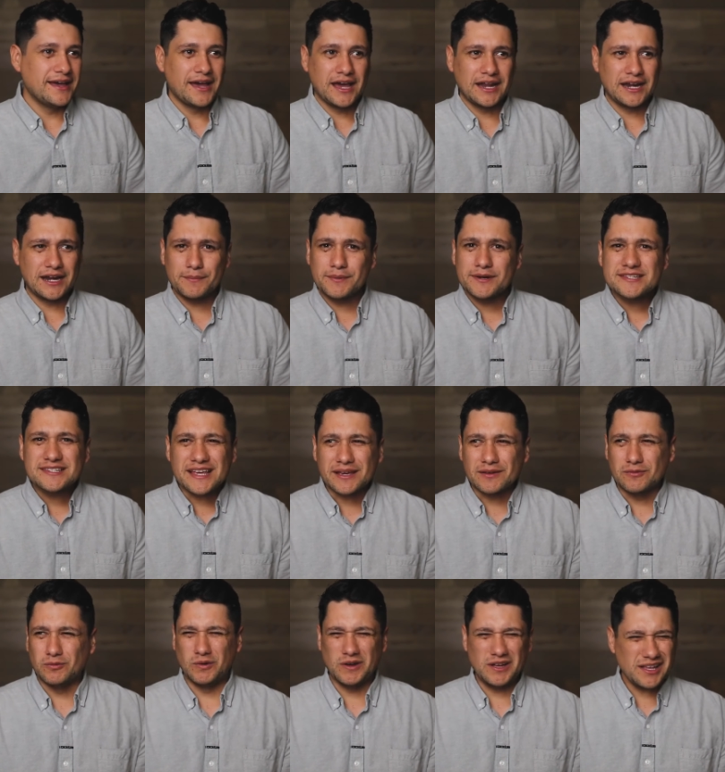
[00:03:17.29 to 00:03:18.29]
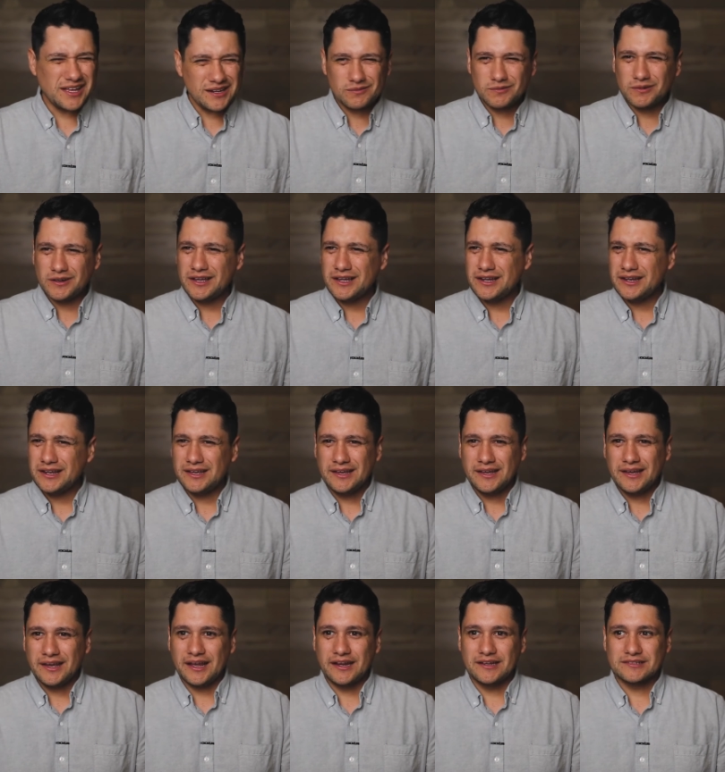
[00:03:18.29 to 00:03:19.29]
And everybody's like, what? And
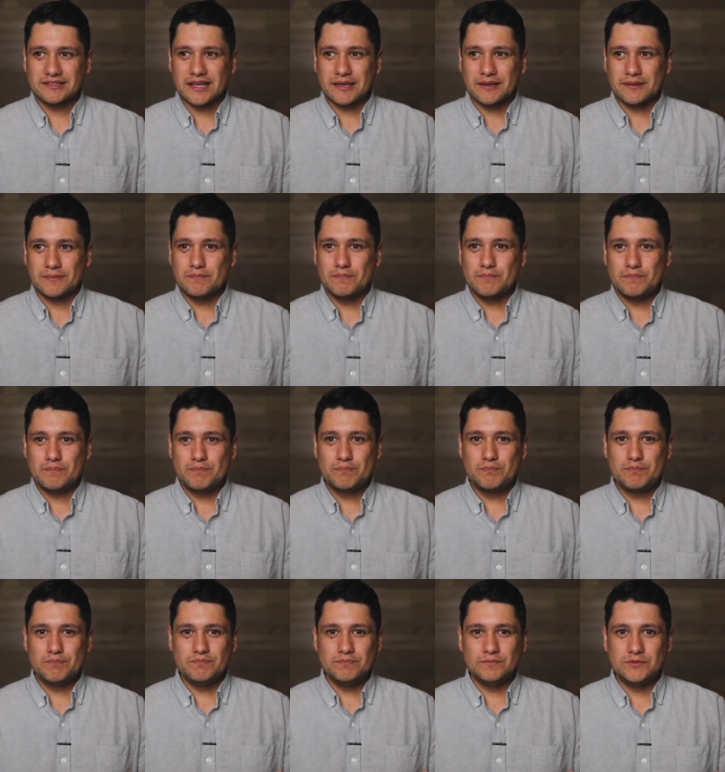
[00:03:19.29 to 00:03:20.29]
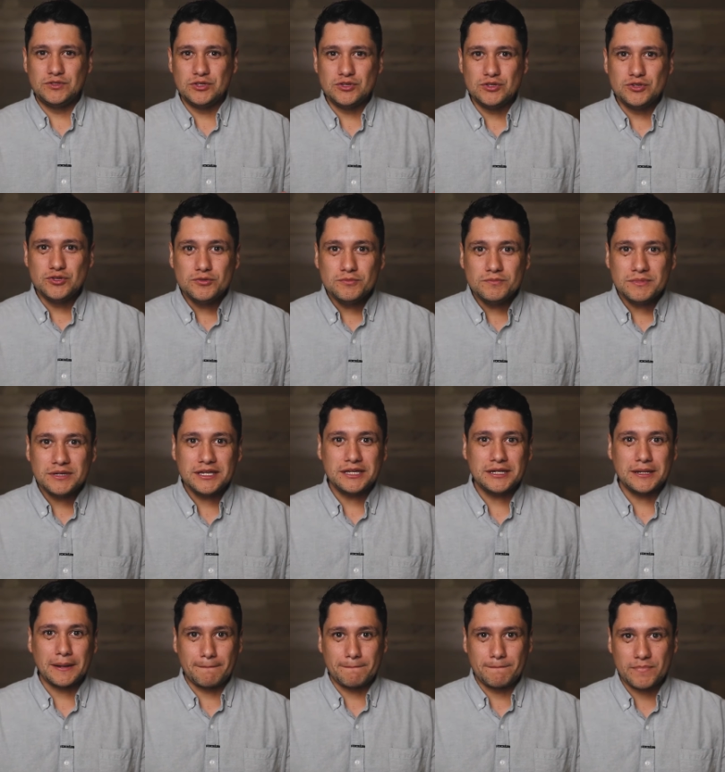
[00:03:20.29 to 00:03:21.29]
it's like, do you
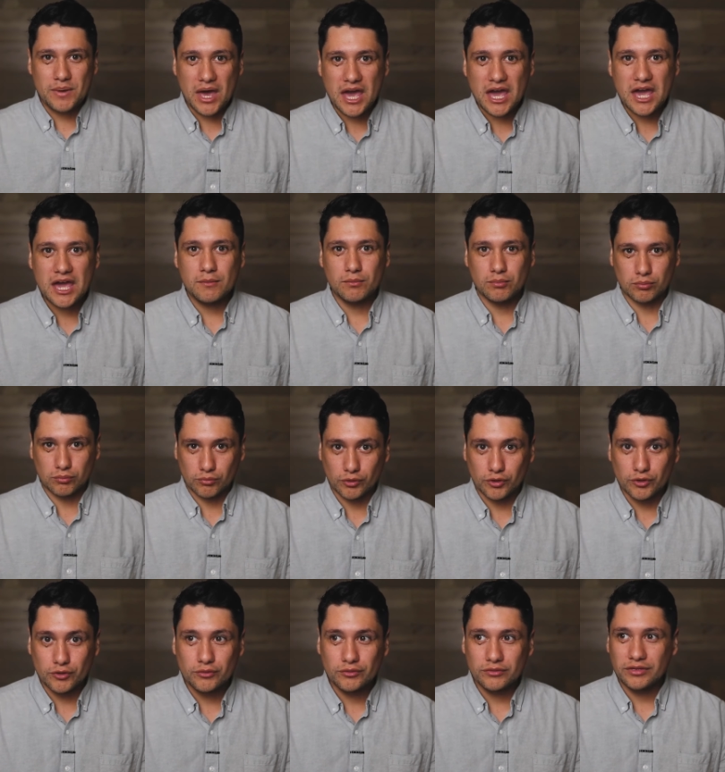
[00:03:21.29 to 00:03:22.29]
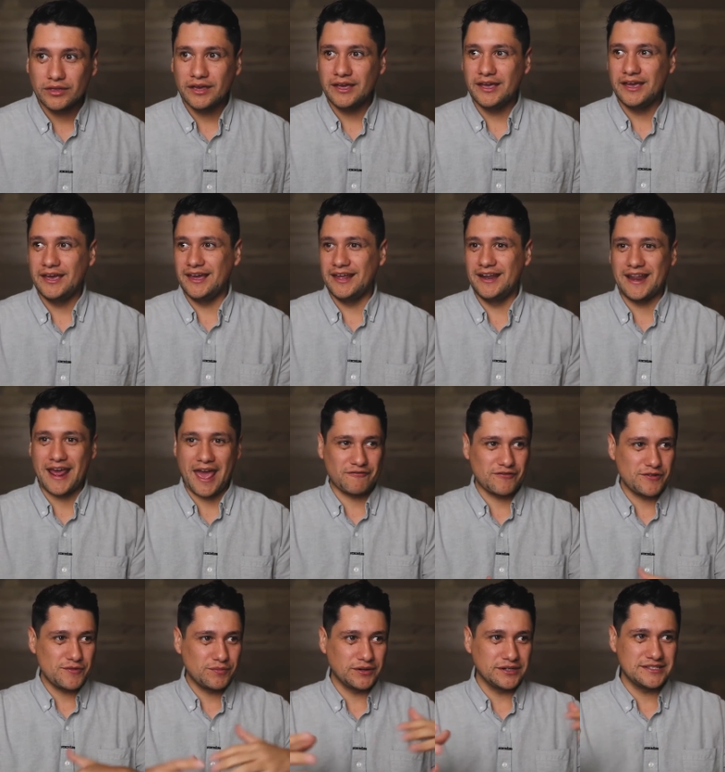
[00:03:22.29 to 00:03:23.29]
mean Babe Ruth? And
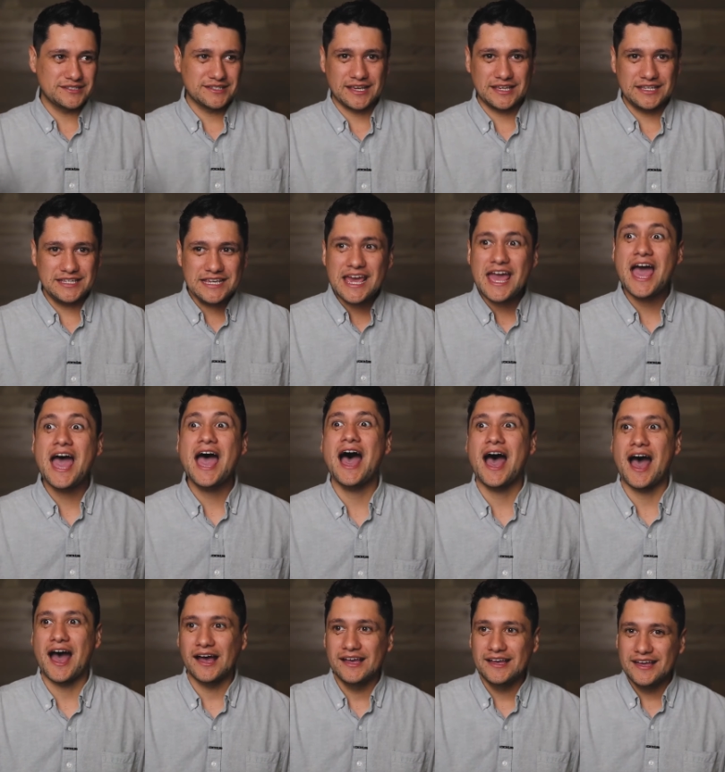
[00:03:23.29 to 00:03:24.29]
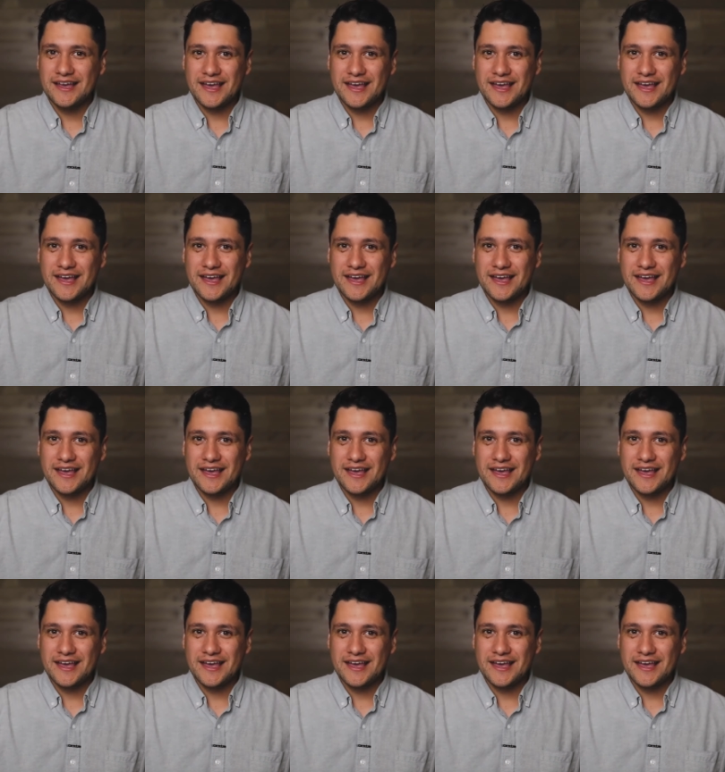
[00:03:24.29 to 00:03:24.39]
everybody's like, yeah.